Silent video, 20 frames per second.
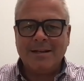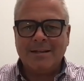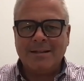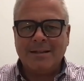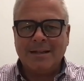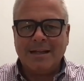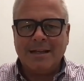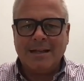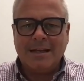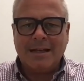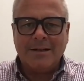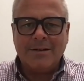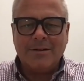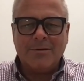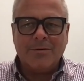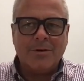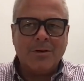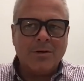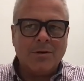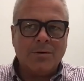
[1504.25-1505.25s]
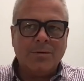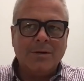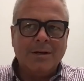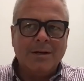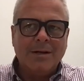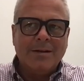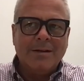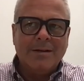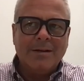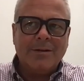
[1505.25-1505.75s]
and and i don't know
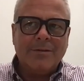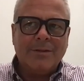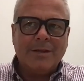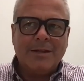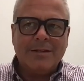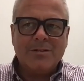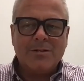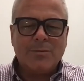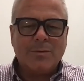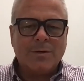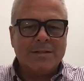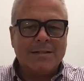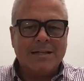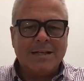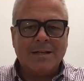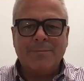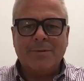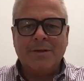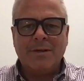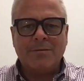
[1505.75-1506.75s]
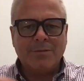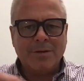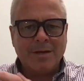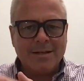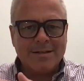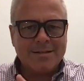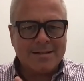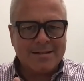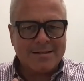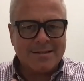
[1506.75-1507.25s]
you know they just want to take big
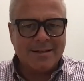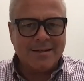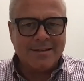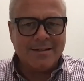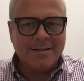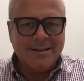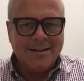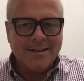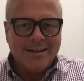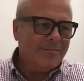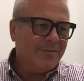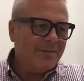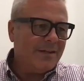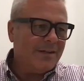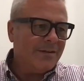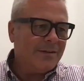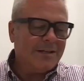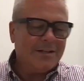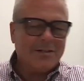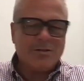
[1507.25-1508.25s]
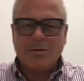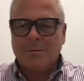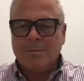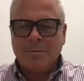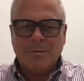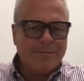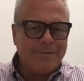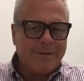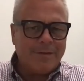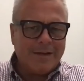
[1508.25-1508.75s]
risks and you know, they just want to
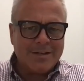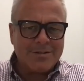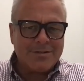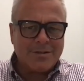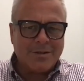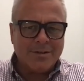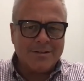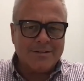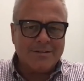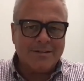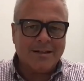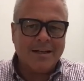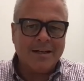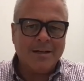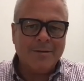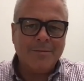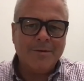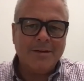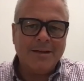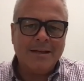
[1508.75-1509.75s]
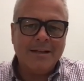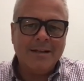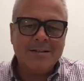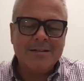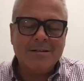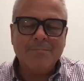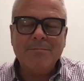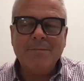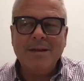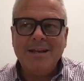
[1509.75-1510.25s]
move fast all the time. And
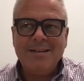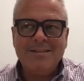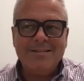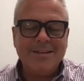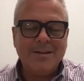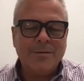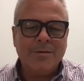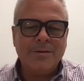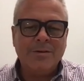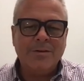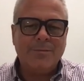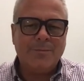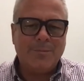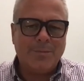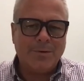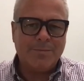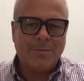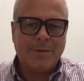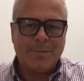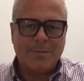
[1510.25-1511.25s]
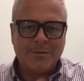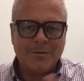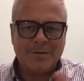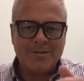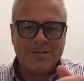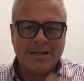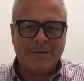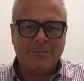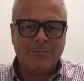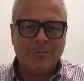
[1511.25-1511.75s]
it's amazing when you put people in the
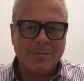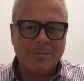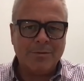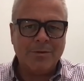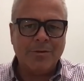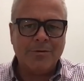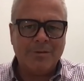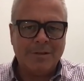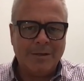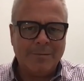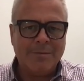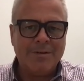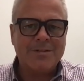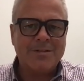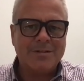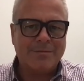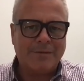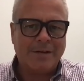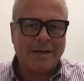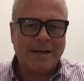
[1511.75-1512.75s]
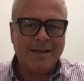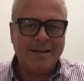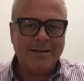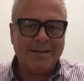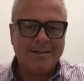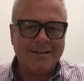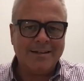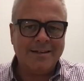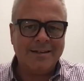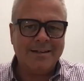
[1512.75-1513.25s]
same room and you demystify it.
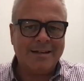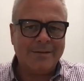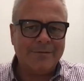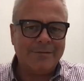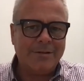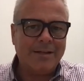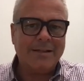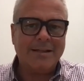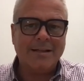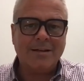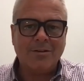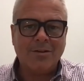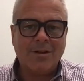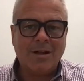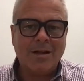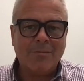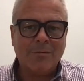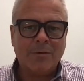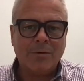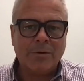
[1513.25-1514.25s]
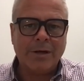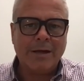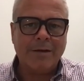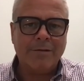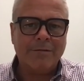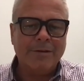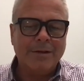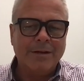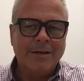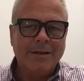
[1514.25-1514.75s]
And I've done that a lot where we
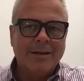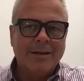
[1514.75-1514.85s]
have,